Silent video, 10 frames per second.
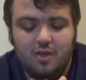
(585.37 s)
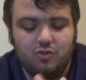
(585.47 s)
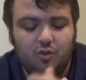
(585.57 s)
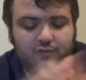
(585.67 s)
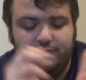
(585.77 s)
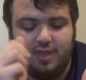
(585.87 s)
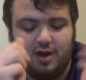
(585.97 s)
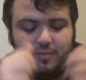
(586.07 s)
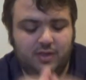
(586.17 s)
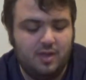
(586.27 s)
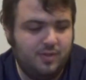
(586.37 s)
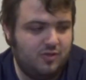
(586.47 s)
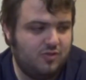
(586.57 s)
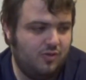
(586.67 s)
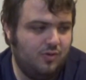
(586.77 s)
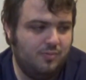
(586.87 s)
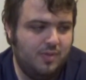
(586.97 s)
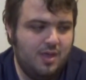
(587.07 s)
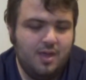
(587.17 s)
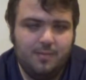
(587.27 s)
So hopefully that'll be coming soon.
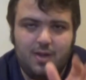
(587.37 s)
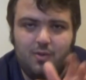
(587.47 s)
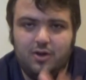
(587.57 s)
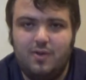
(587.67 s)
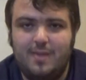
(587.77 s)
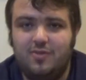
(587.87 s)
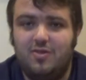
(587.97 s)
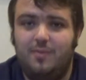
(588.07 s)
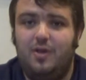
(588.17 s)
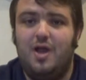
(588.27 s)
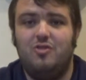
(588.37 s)
But I wanted to wrap this up here.